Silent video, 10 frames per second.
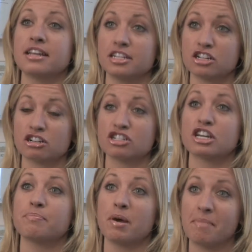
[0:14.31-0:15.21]
an
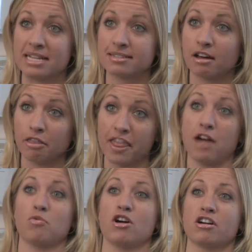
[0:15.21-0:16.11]
internship at Men's Health
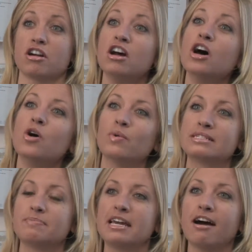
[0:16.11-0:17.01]
Network
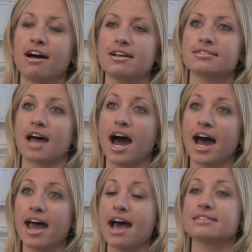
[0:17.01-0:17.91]
was because
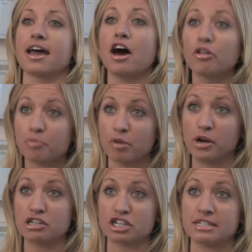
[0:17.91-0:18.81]
I, as a health
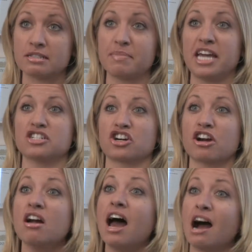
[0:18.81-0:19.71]
promotions
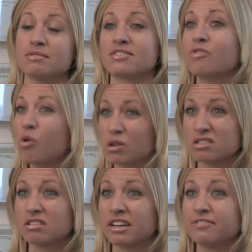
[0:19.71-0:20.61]
major, I was of
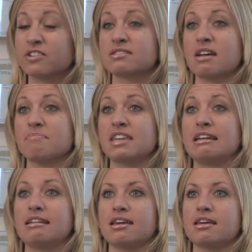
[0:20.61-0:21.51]
course looking for
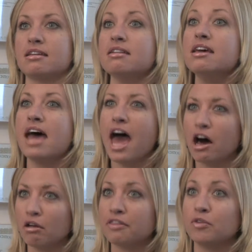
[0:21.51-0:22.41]
something in
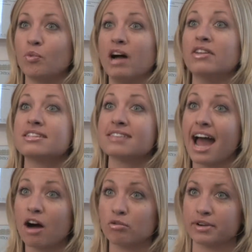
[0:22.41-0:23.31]
health and wellness
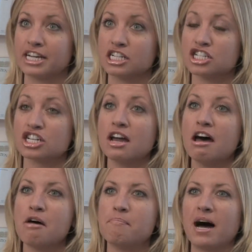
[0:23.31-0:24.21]
outreach,
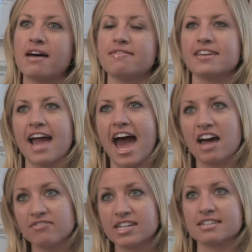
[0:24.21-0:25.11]
but the
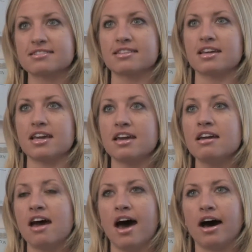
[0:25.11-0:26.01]
advocacy
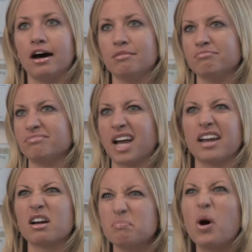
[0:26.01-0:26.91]

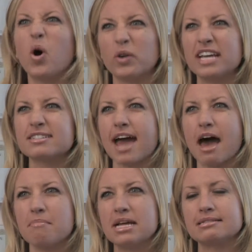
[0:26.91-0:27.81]
kind of component
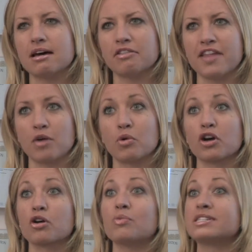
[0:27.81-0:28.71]
at Men's Health
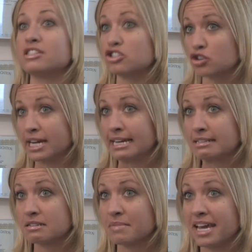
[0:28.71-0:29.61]
Network was
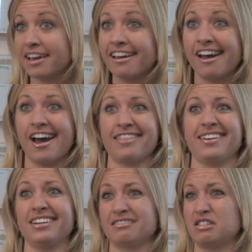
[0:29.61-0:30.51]
intriguing to me. I
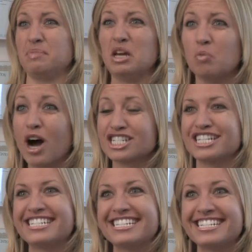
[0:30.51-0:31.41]
think to be in
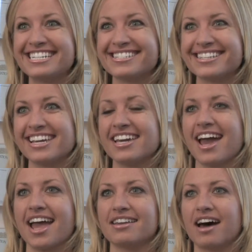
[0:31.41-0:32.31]
Washington, D.C.
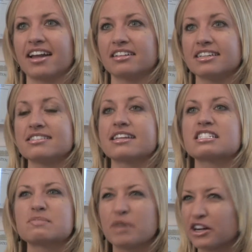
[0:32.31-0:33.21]
and not at least
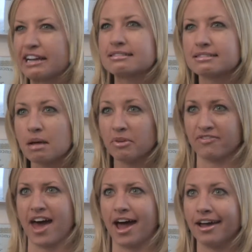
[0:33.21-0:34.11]
experience some
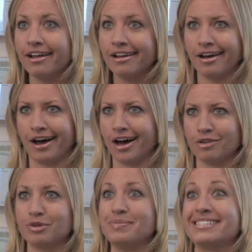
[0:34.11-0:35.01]
of that
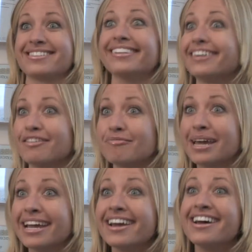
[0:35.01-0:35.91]
would be silly of
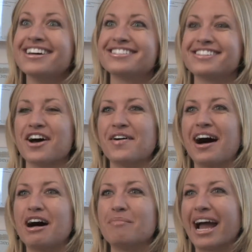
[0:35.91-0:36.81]
me. So
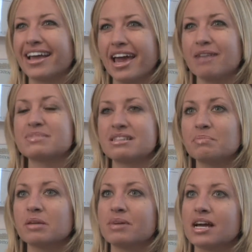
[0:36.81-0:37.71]
I came
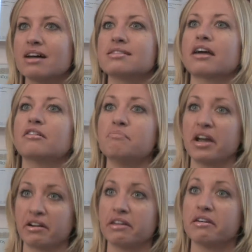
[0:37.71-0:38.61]
simply because I could
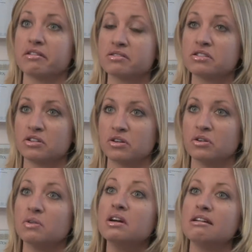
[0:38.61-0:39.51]
marry those
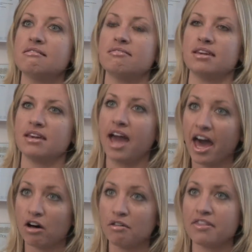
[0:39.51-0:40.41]
two, the
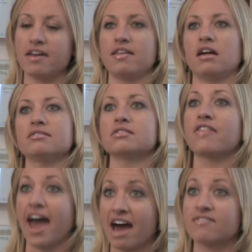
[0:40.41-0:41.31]
health and then also
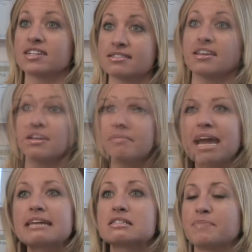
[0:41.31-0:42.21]
the advocacy.
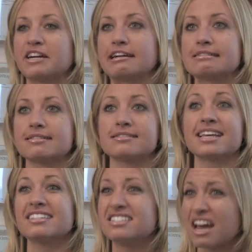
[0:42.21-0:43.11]
Experiences,
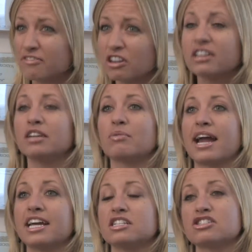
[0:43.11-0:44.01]
they definitely
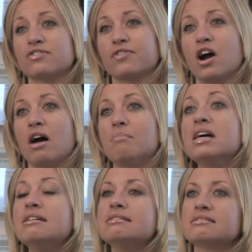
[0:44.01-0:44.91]
ranged from
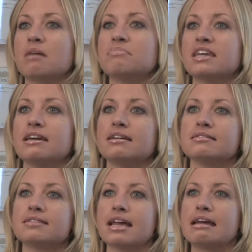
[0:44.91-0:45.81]
some
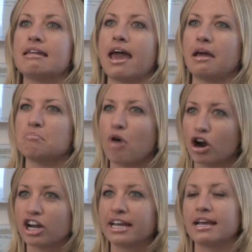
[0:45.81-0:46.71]
things in a
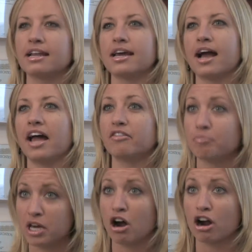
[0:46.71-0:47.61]
marketing and kind of
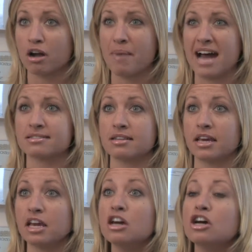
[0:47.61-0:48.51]
PR capacity,